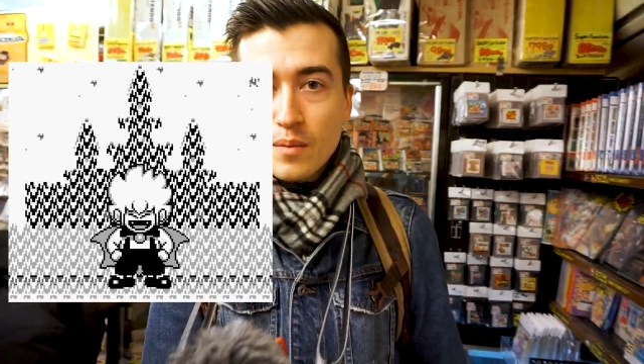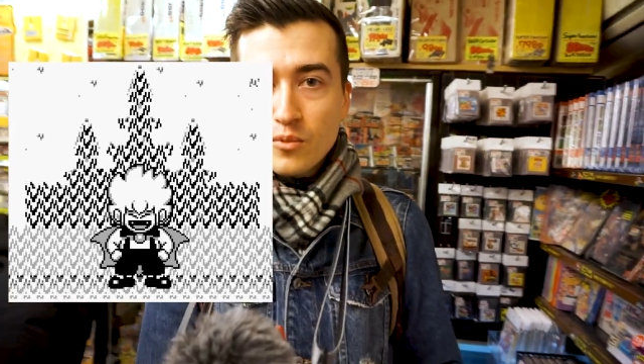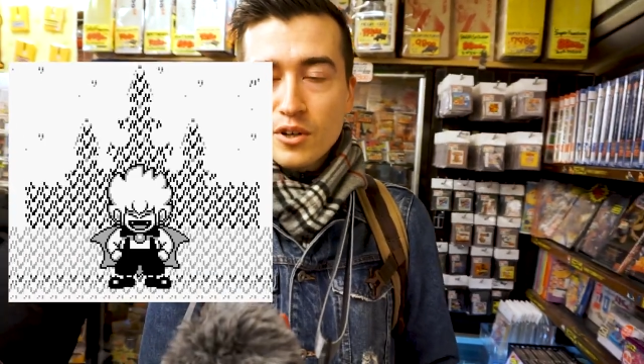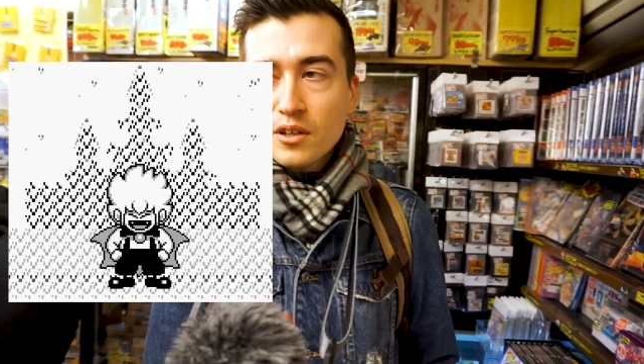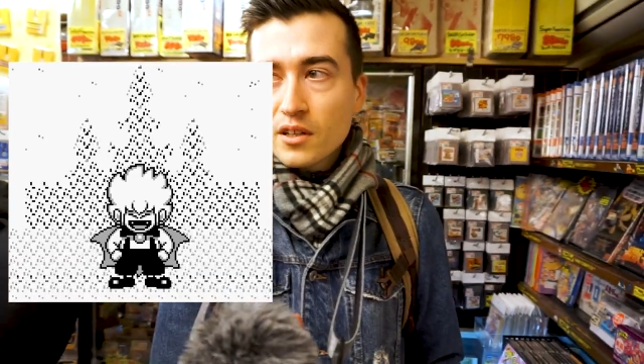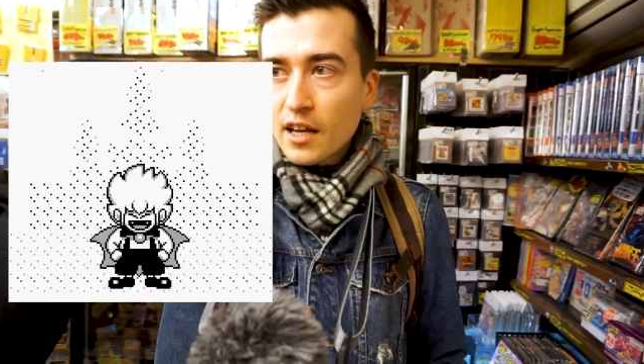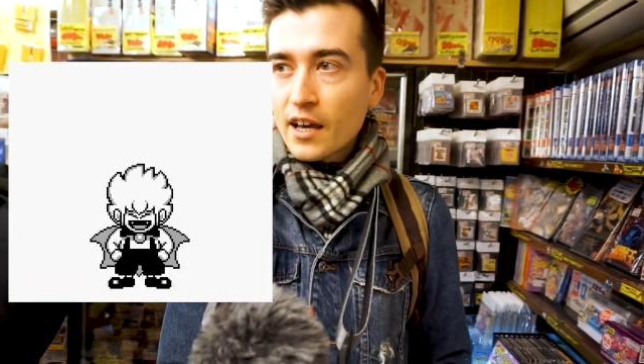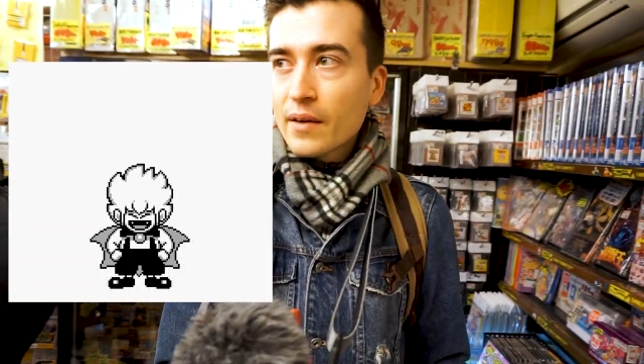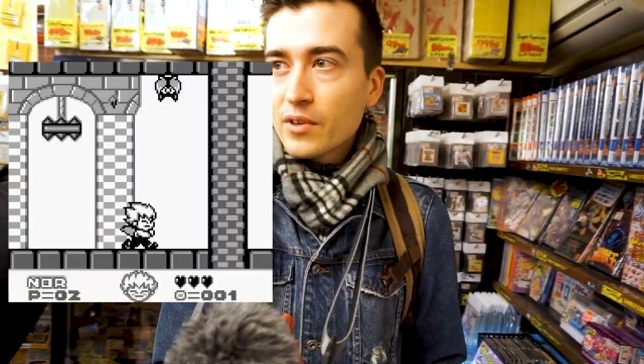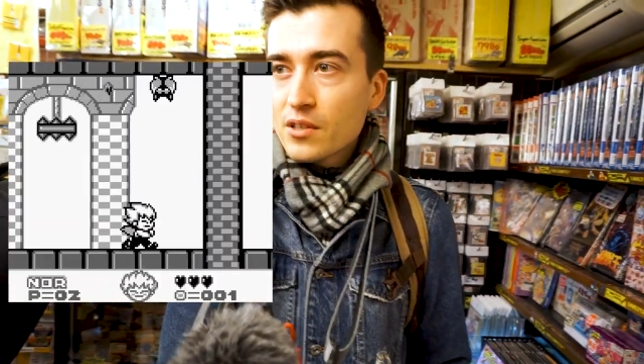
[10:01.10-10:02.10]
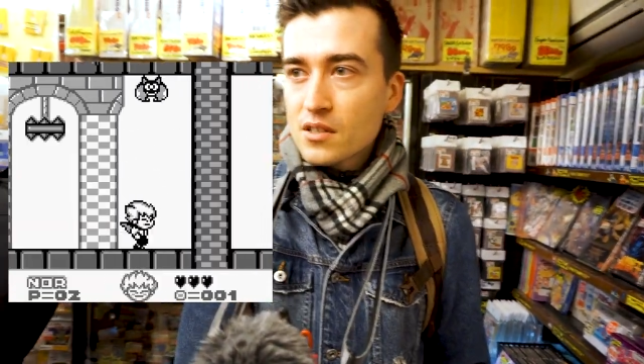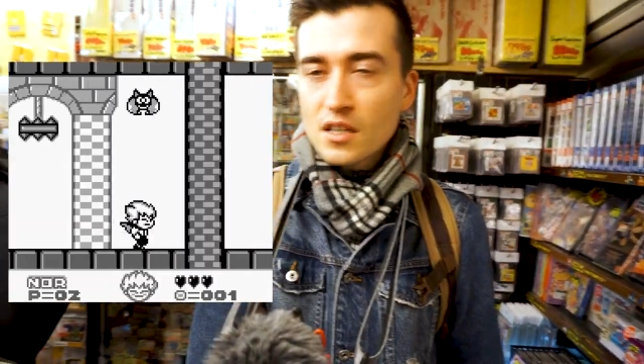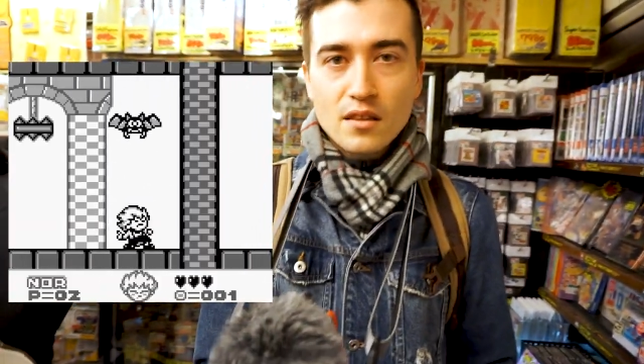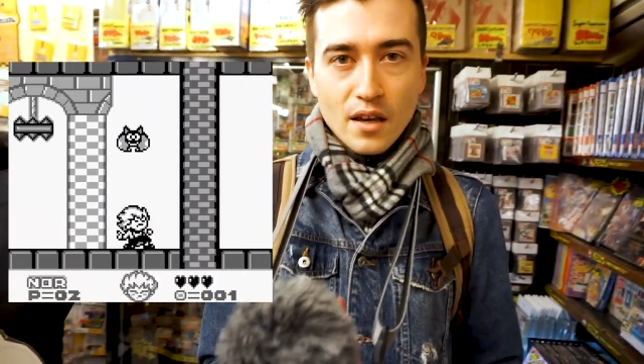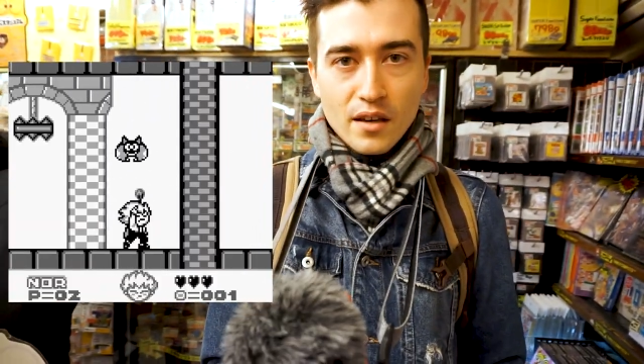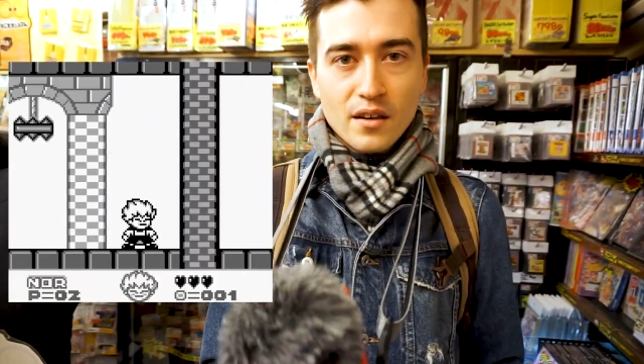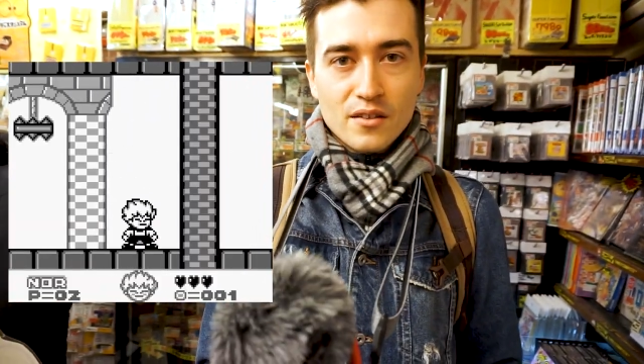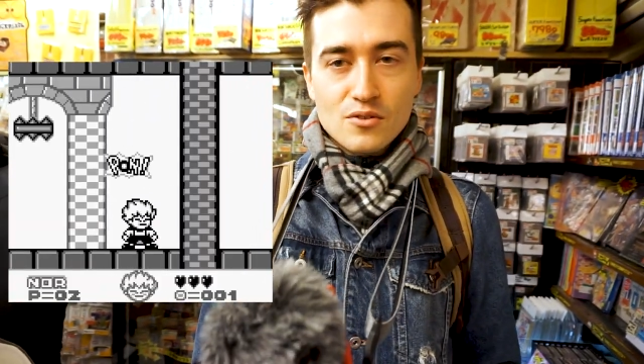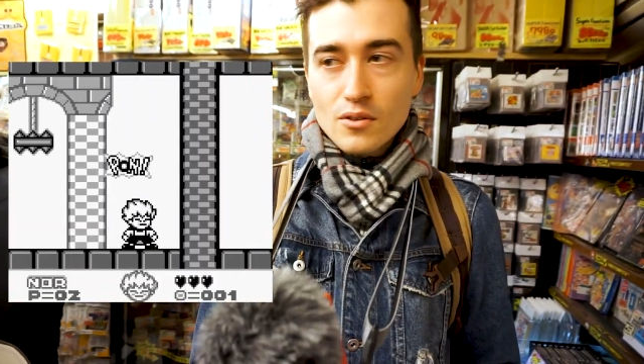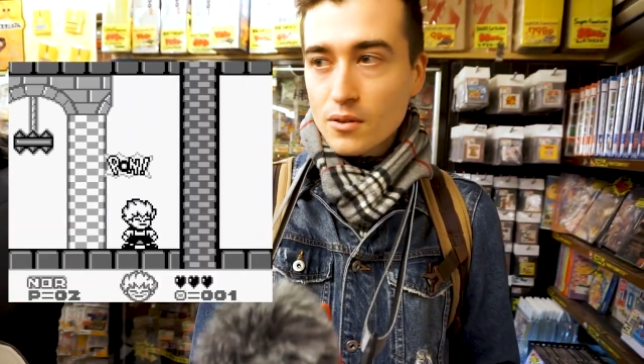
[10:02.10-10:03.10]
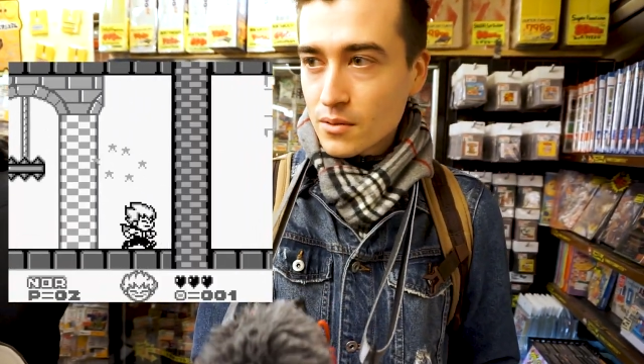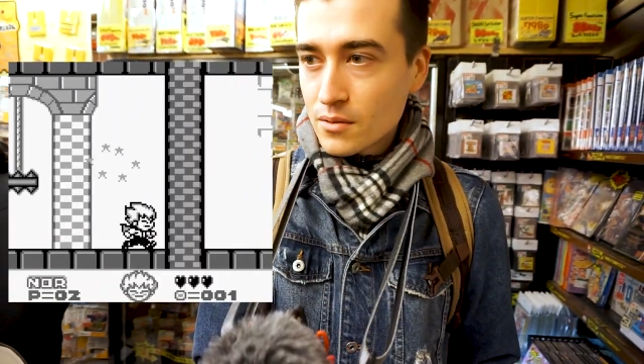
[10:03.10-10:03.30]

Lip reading: Game Boy, and I haven't seen that yet, so